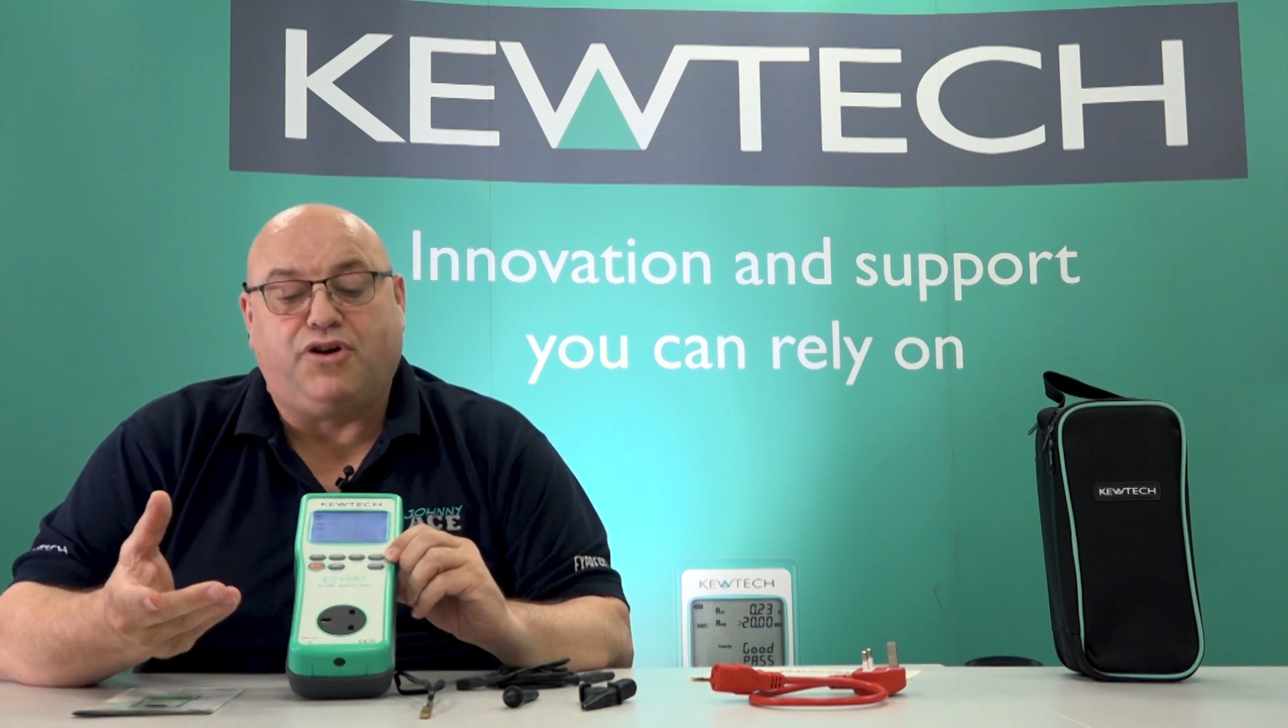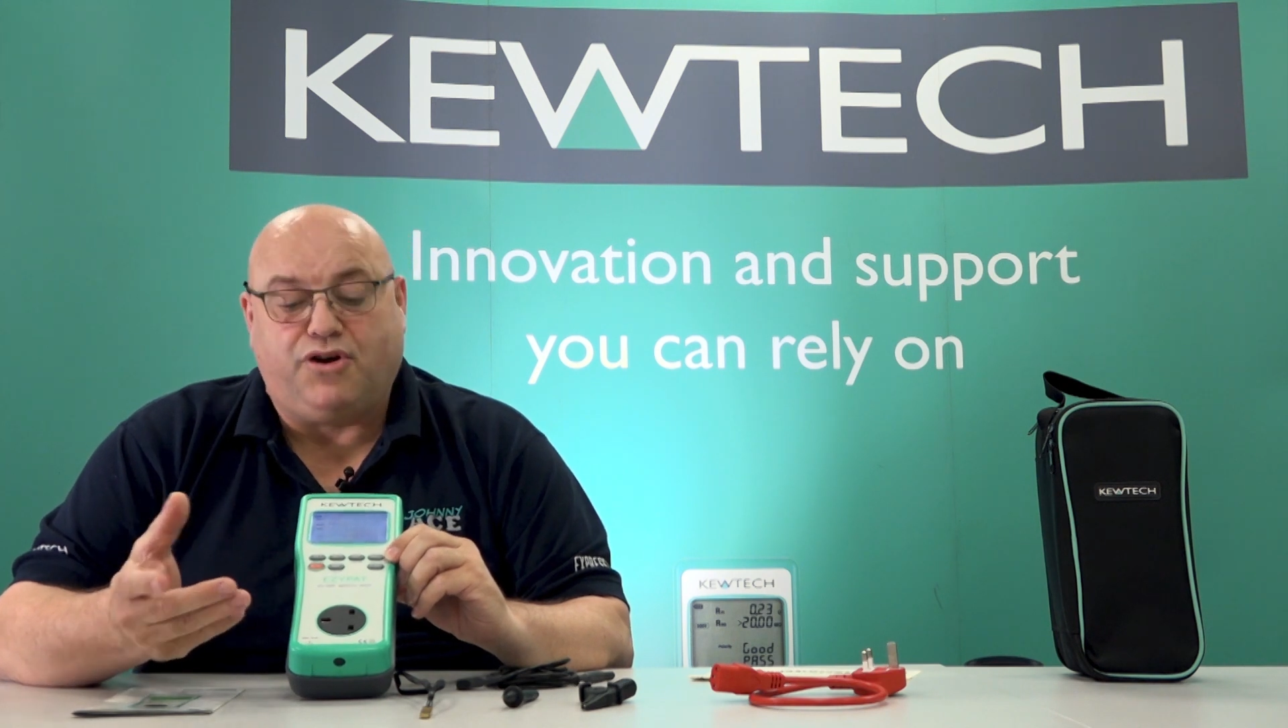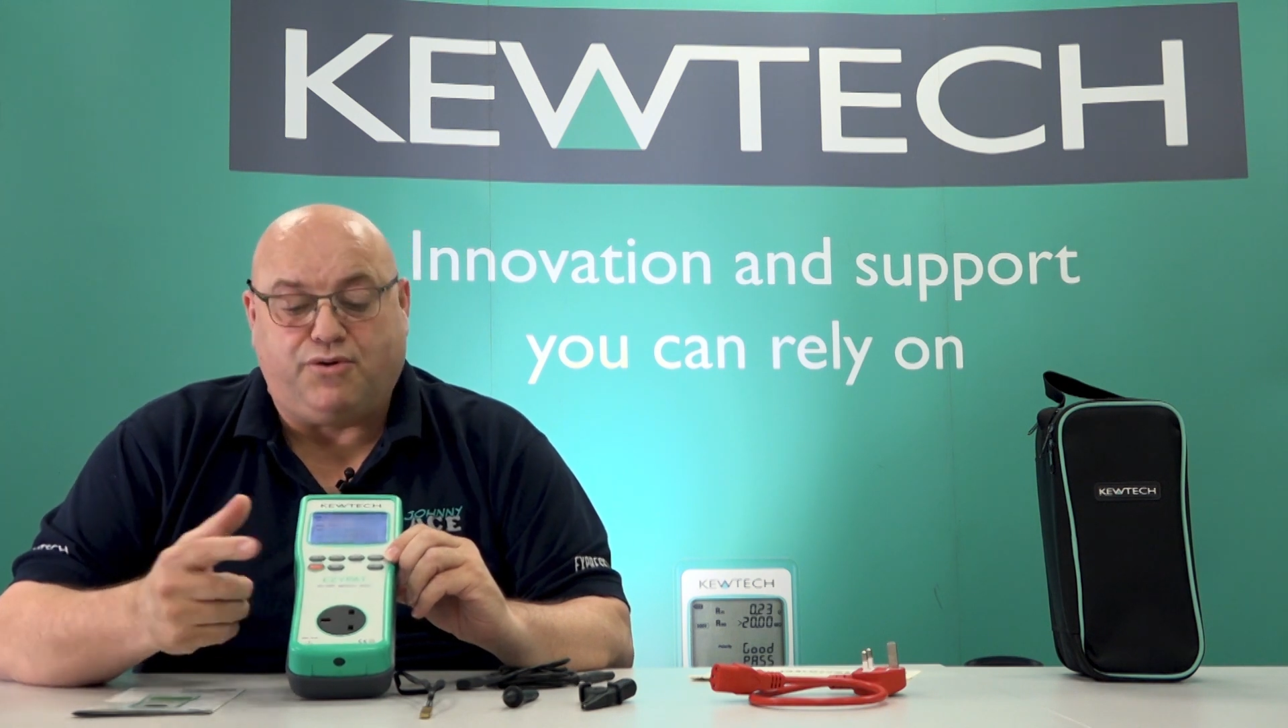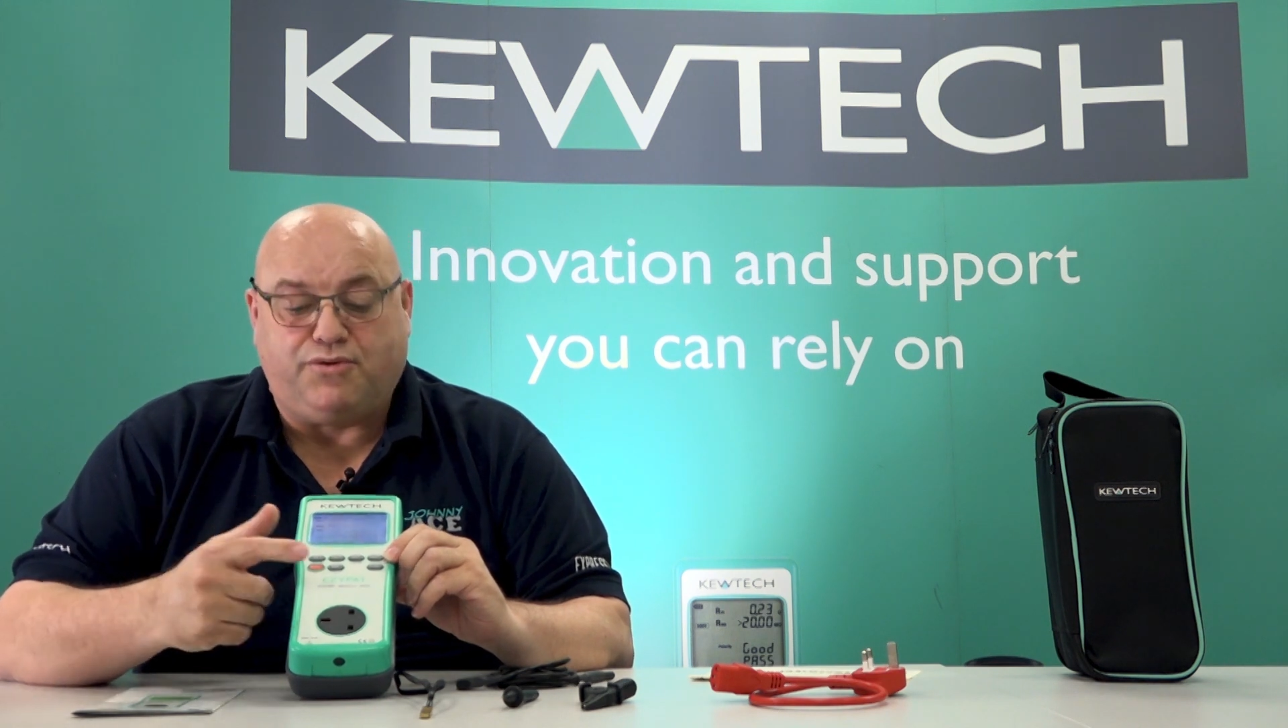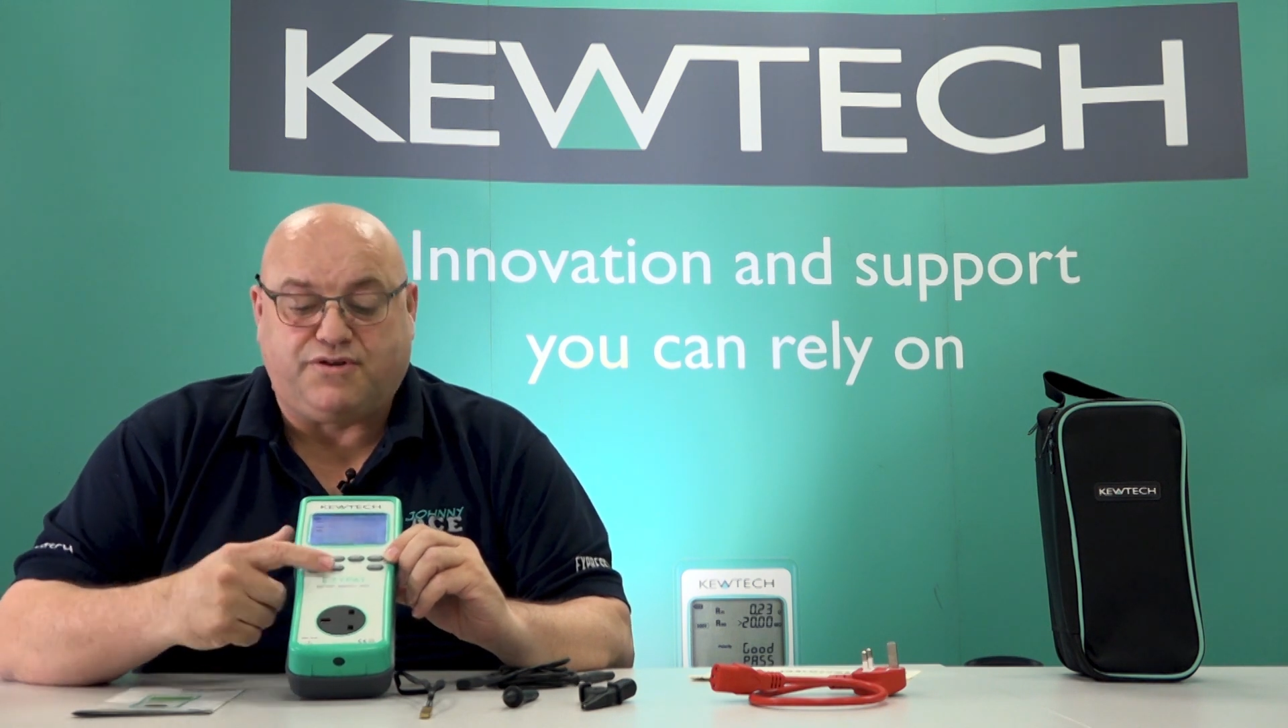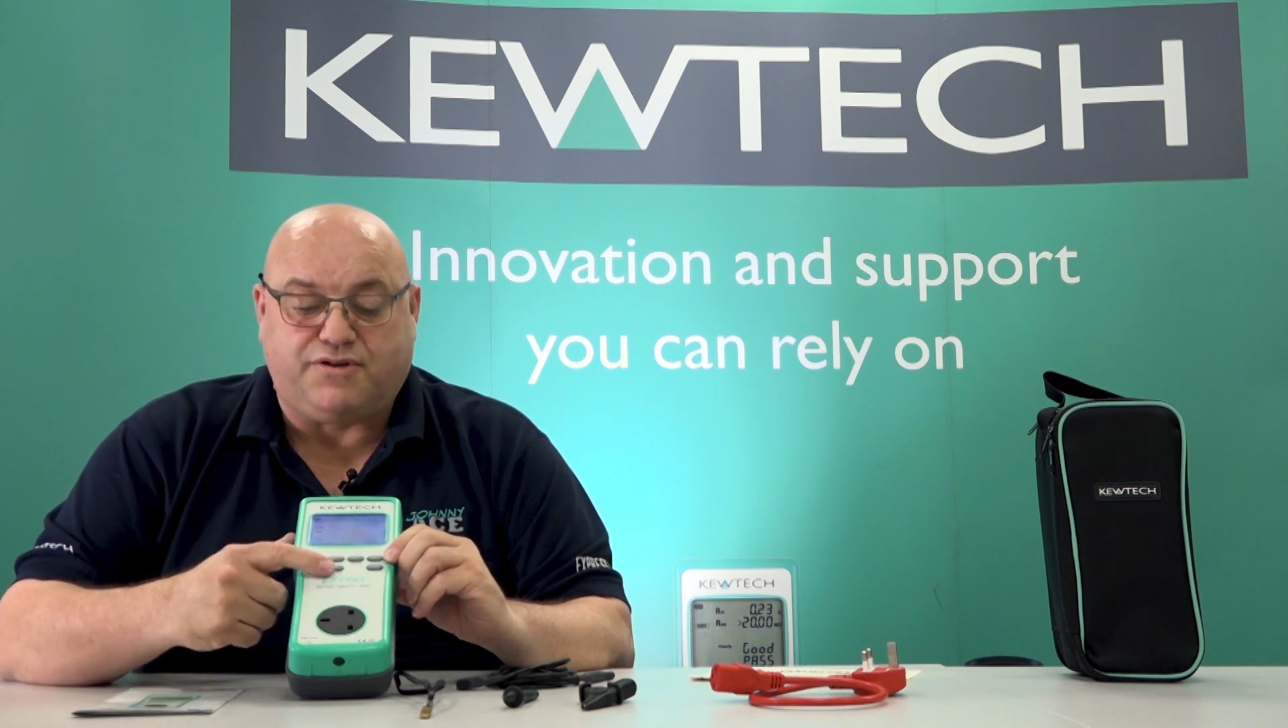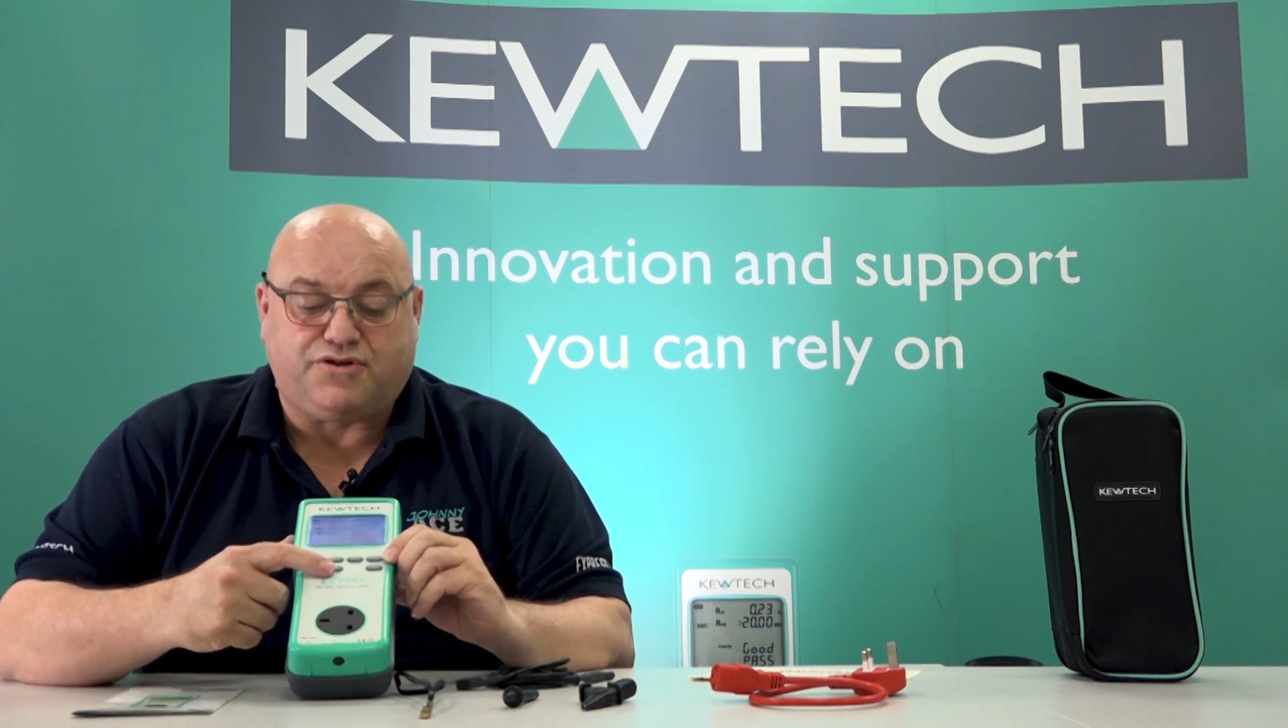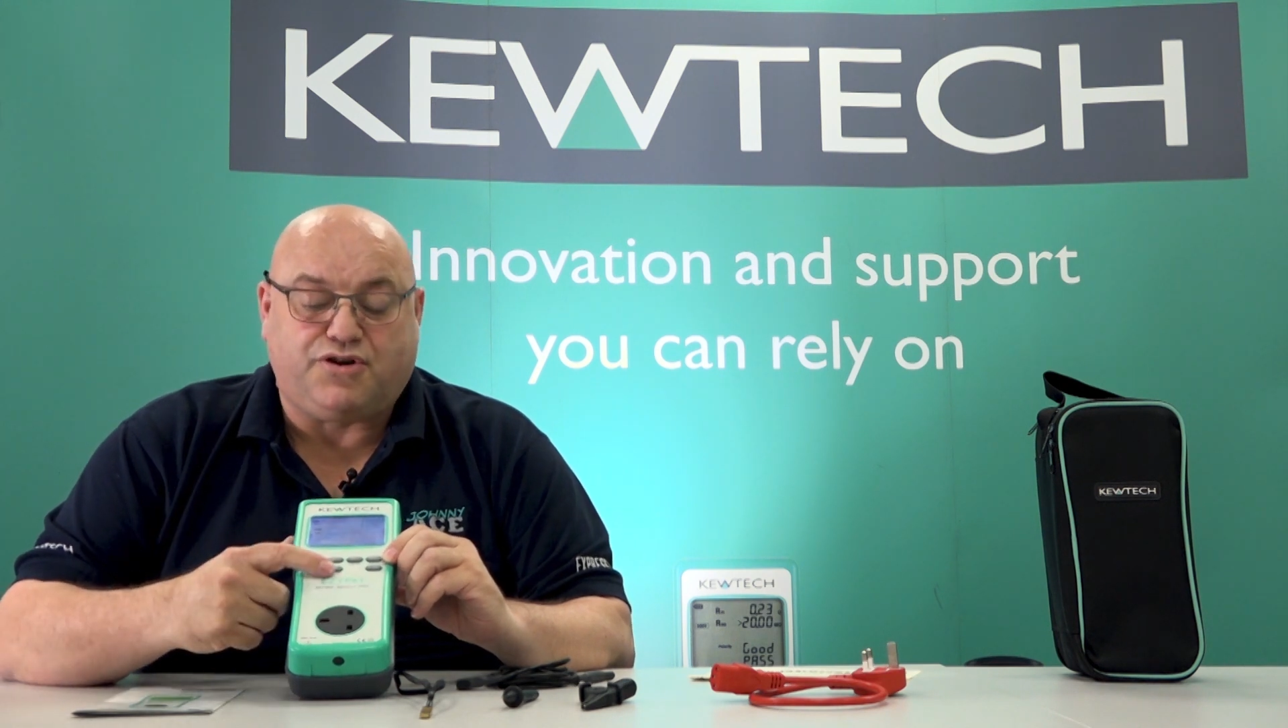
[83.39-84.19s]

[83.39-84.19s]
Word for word: to use